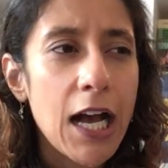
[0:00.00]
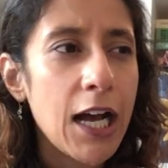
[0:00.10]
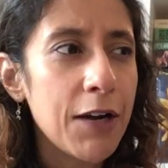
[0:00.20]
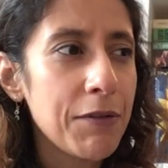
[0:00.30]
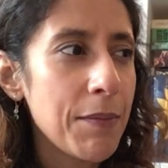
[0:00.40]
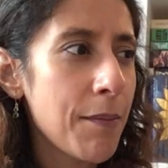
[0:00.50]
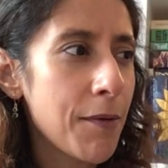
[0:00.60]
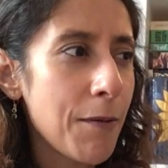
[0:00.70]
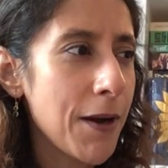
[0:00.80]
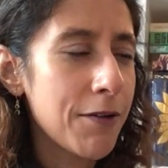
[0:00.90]
I remember
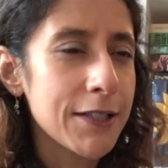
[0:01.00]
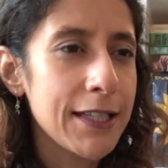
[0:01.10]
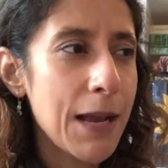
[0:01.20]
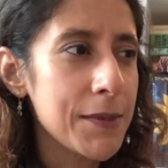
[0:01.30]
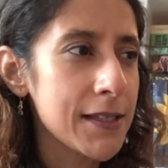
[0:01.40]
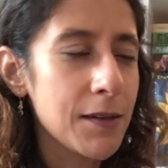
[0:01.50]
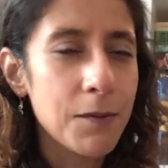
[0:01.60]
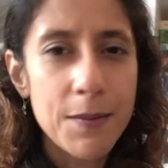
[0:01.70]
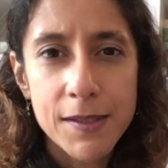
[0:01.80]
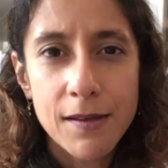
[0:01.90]
I went onto the Amazon
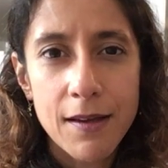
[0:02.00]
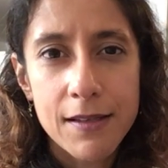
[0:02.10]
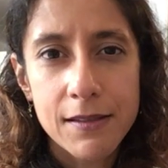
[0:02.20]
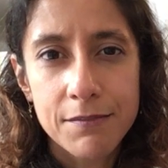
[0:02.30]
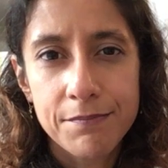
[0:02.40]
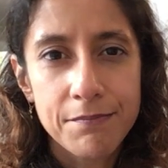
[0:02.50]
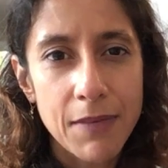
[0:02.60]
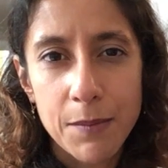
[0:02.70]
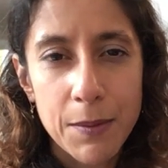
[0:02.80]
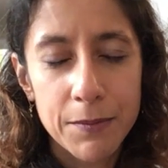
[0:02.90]
website, as
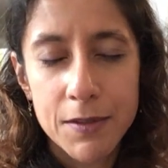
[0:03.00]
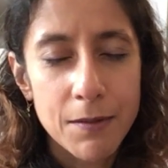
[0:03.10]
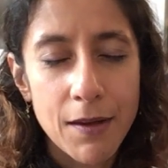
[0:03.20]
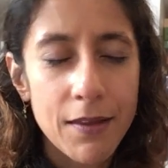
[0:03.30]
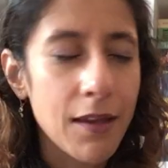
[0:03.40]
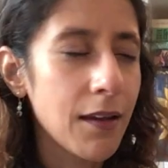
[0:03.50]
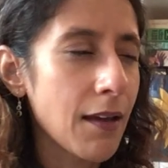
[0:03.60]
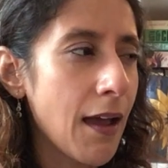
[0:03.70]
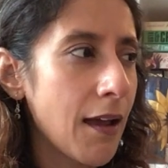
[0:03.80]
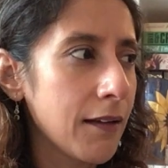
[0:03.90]
many people do, I think,
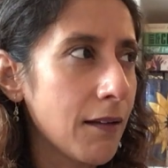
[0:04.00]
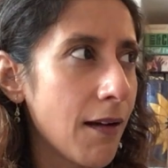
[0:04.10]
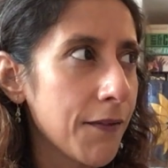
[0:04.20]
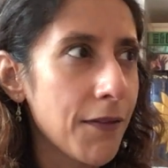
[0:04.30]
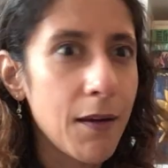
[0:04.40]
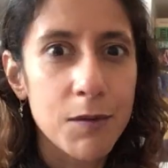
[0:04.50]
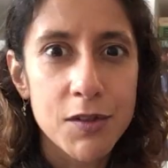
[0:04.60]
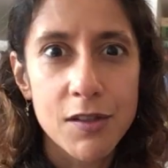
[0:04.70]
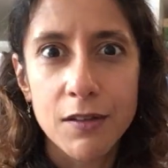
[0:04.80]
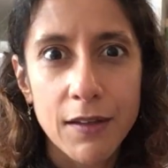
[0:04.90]
and kind of like was
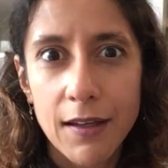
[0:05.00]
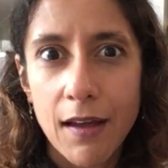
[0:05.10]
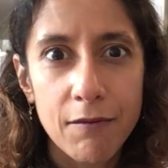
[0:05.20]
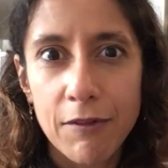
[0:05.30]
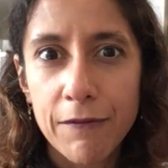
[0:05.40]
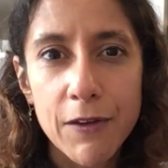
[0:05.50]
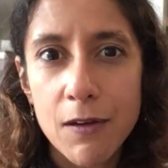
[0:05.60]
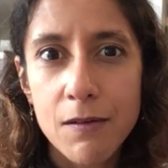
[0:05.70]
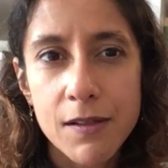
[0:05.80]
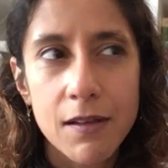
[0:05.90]
just looking at
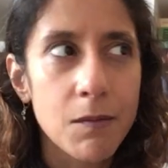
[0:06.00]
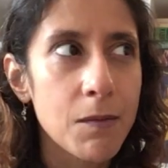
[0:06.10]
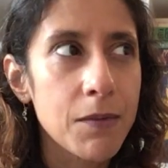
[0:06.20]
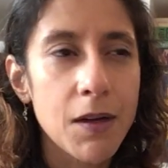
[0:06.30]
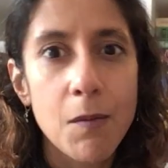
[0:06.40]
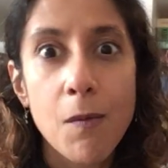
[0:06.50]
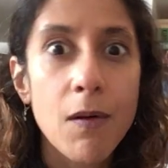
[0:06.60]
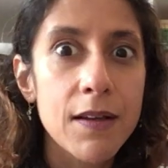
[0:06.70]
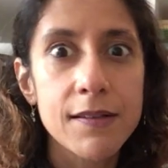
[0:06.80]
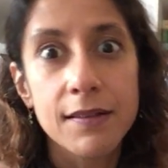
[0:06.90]
reviews and, you know,
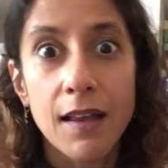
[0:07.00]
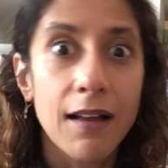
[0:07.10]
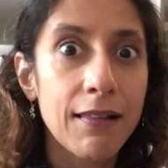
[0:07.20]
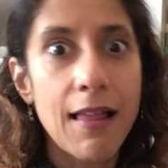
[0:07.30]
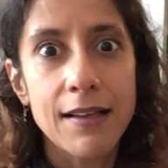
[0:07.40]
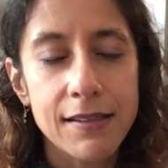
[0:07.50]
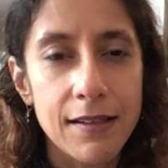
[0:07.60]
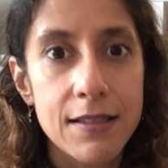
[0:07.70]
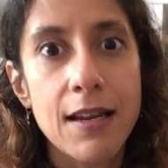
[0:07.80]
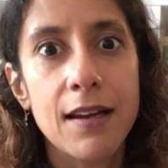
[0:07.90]
what is the
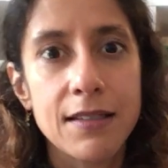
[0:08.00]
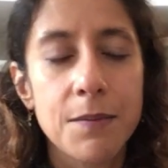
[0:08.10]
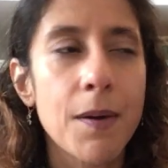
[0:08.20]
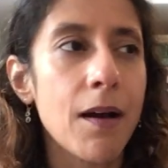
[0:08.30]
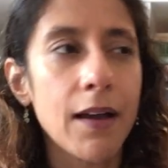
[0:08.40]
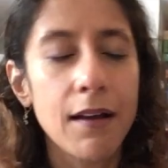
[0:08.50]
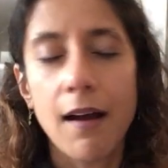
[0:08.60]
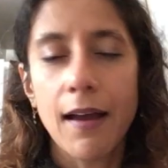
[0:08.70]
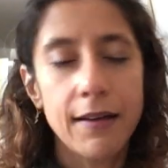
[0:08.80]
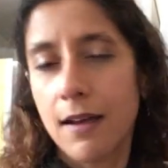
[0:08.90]
classic deck to buy.
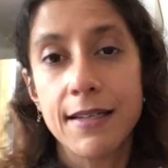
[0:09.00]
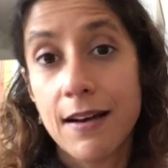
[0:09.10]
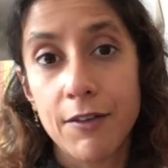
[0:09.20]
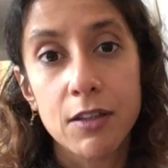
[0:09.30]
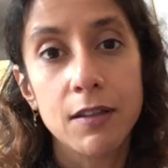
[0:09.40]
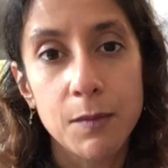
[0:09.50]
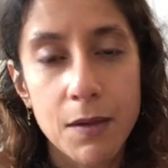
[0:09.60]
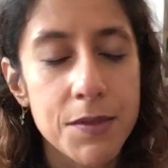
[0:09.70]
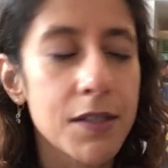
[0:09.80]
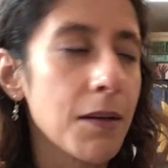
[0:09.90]
I didn't have a clue what I
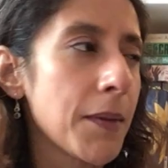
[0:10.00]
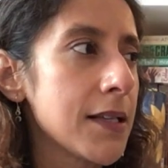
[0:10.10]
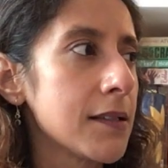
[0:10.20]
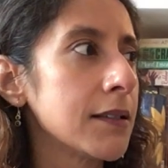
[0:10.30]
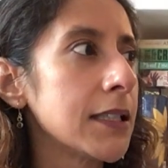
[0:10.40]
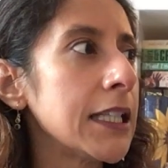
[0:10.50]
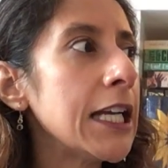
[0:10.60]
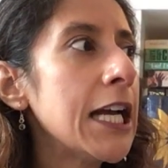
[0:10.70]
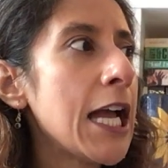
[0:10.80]
was doing, basically.